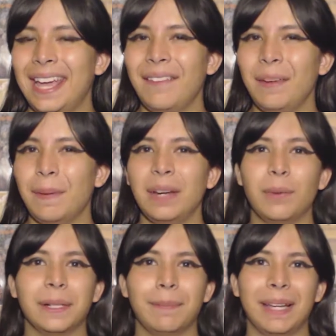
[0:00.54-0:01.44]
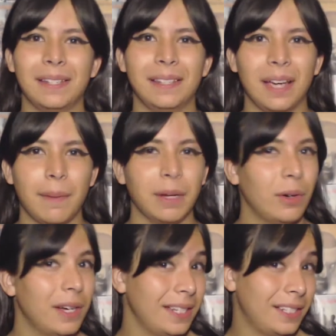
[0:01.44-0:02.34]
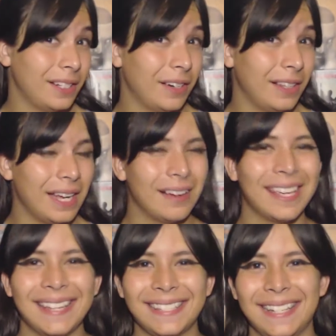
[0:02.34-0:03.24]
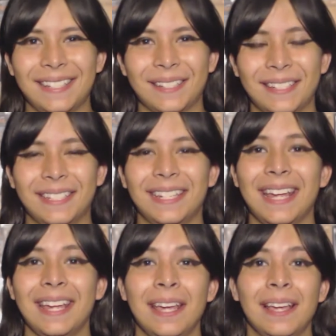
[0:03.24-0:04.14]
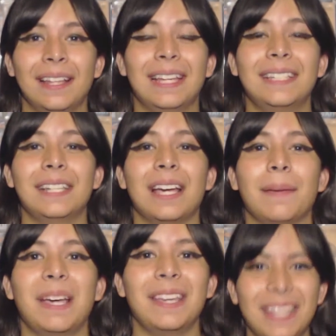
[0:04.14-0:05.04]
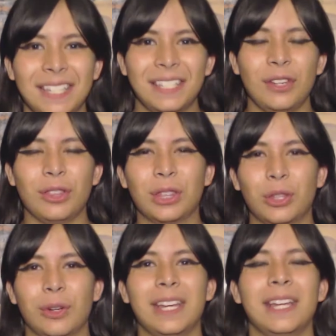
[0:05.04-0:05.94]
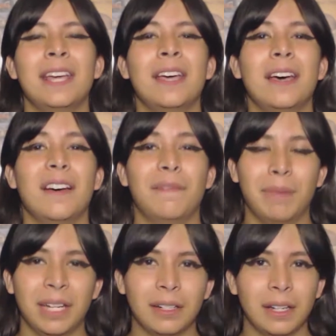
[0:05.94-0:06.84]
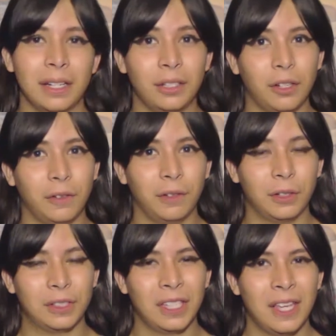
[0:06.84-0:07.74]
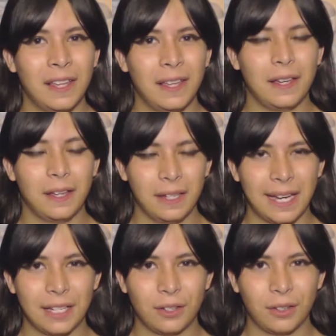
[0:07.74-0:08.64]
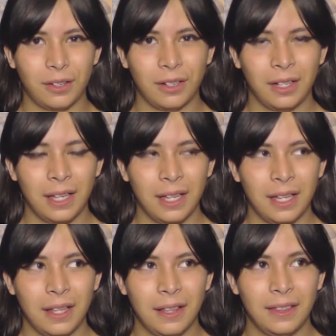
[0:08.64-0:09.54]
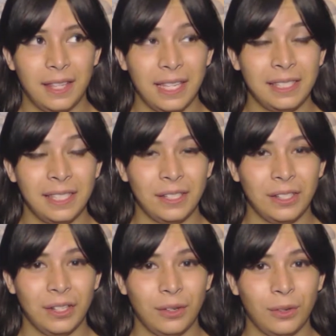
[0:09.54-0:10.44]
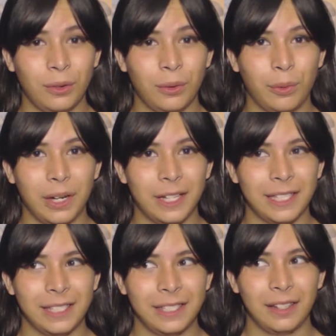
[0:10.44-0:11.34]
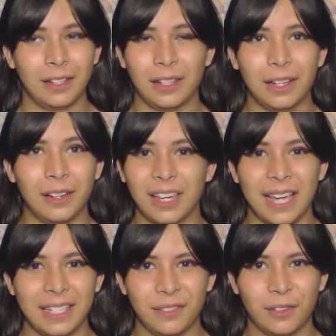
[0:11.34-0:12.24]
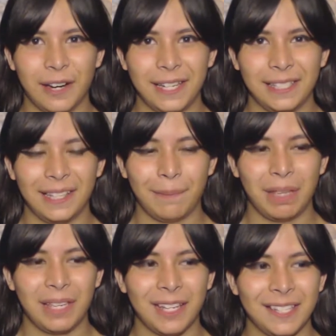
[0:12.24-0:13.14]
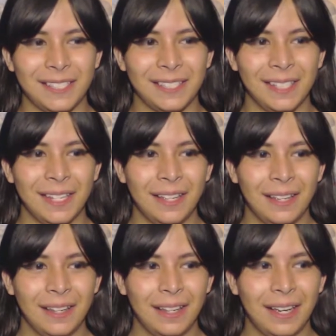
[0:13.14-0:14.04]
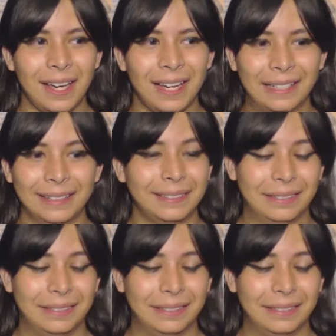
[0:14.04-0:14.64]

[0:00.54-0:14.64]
Hey everybody, welcome back to the Comic Wall. It's your girl, the Outcast Angel, and today let's talk about issue 3 of Mirka Andolfo's Unnatural. This issue was all kinds of crazy because, uh,